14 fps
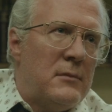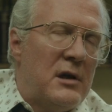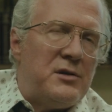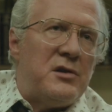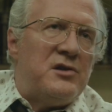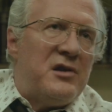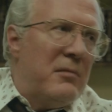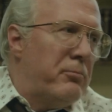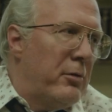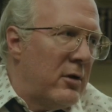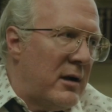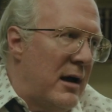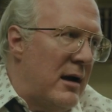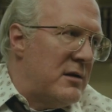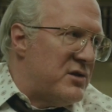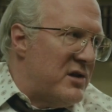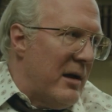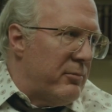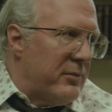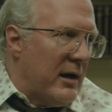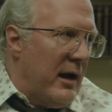It's a simple
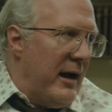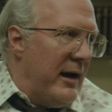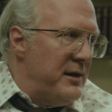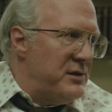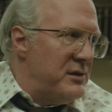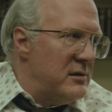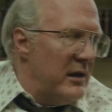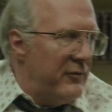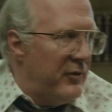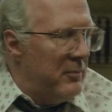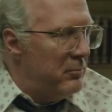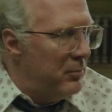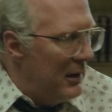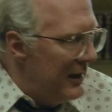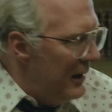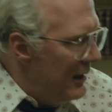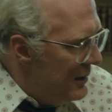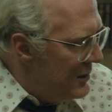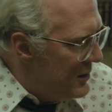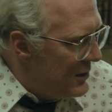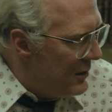concept, guys. If it
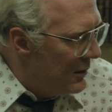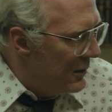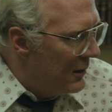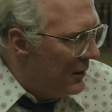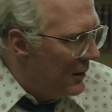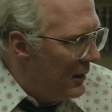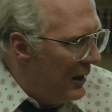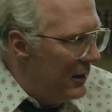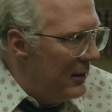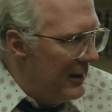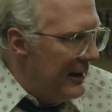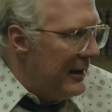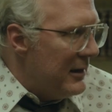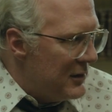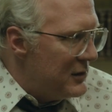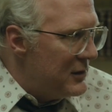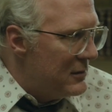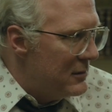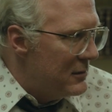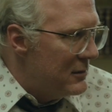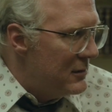bleeds, it leads.
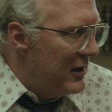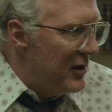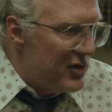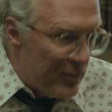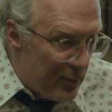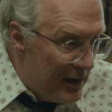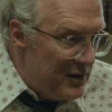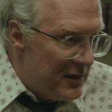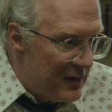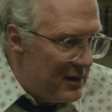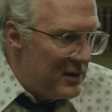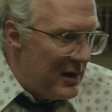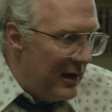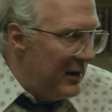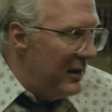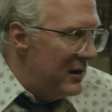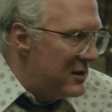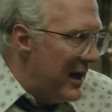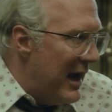There's a reason this idea is